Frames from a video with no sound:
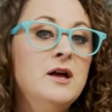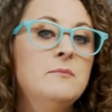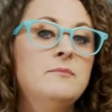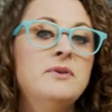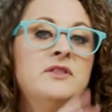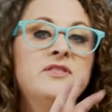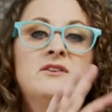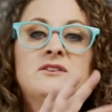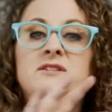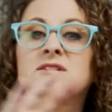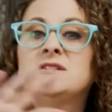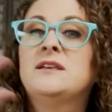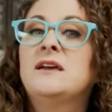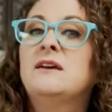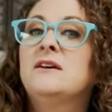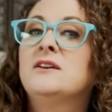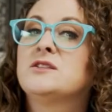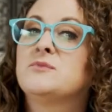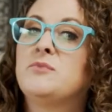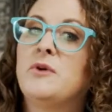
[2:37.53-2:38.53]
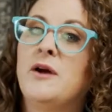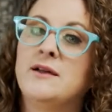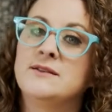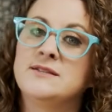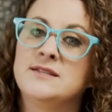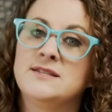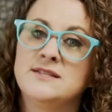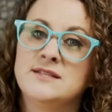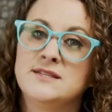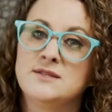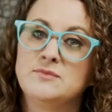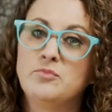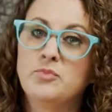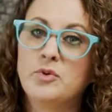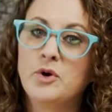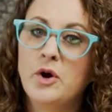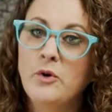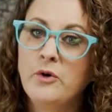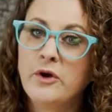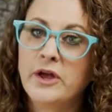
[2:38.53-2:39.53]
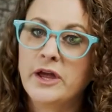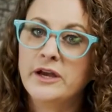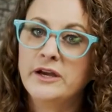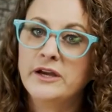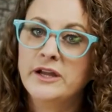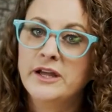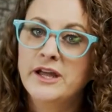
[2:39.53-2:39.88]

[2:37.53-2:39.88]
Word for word: but their sales process is broken